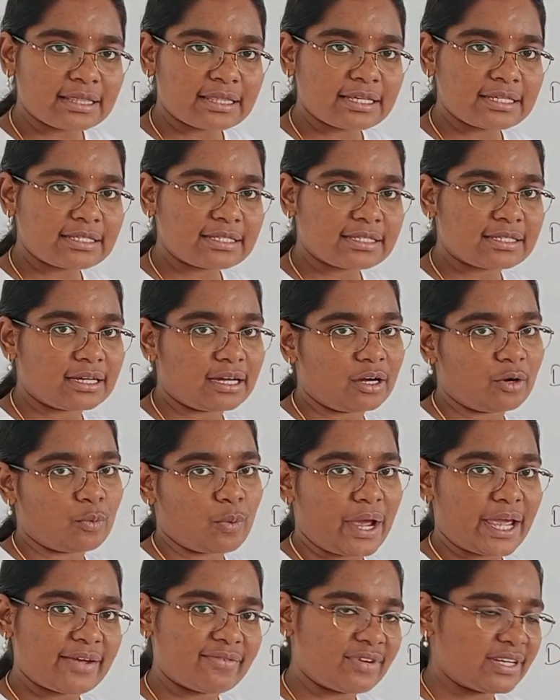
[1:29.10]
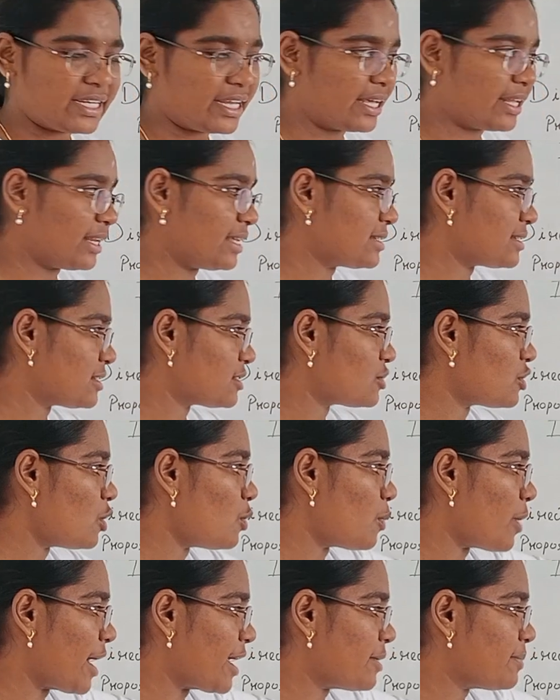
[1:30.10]
this y will decrease.
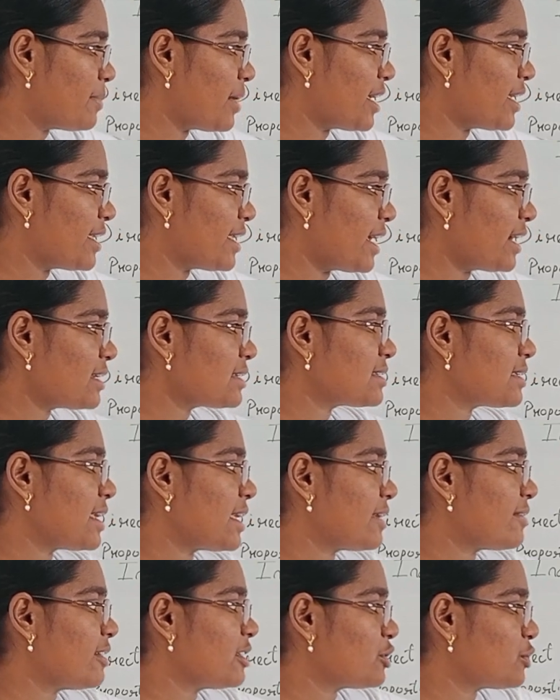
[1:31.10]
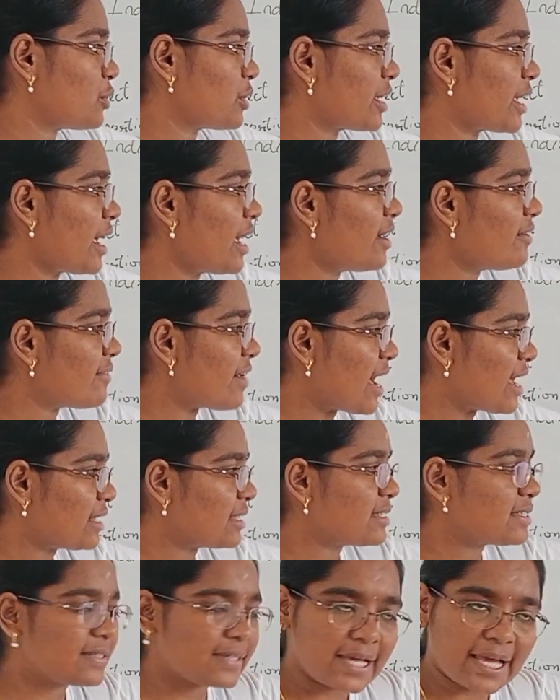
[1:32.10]
So y by x equal to k, where
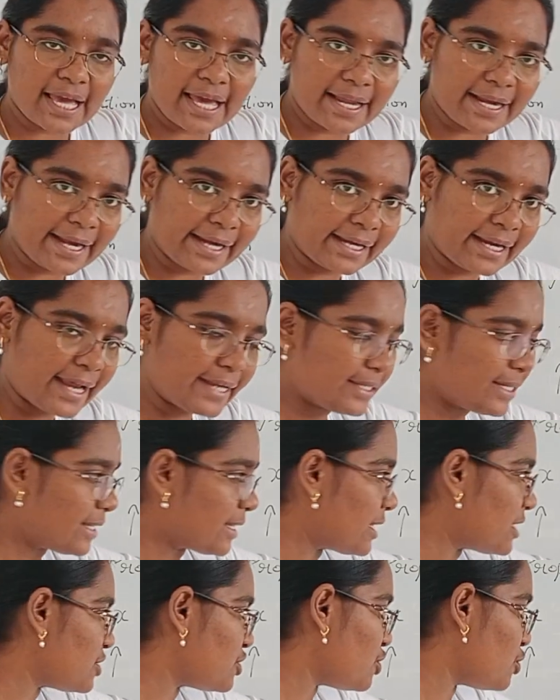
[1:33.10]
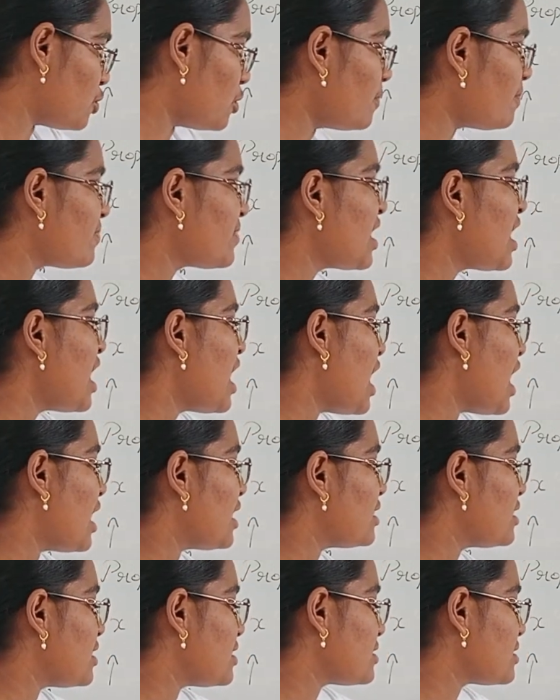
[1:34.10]
this k greater than 0
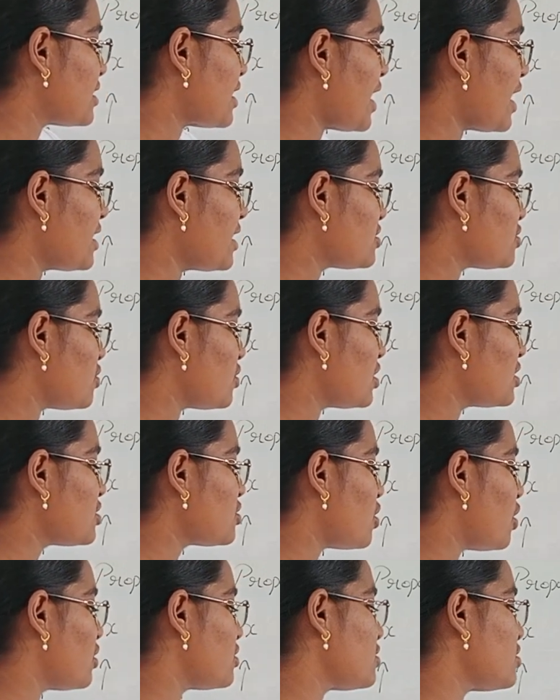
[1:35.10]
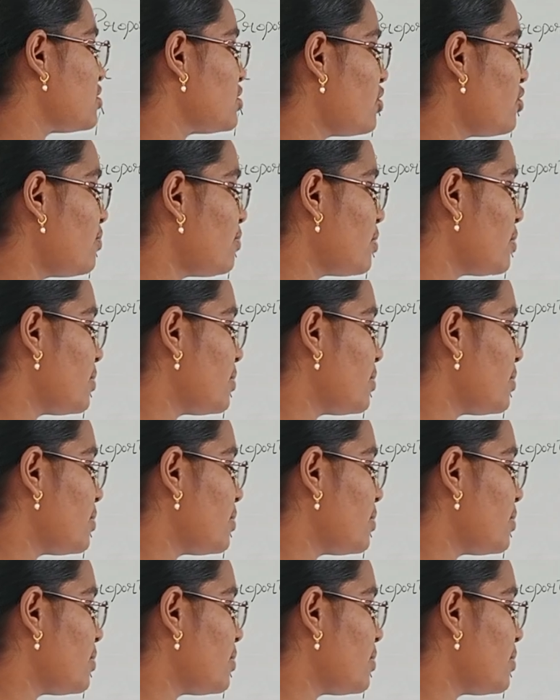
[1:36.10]
and this k is known as constant of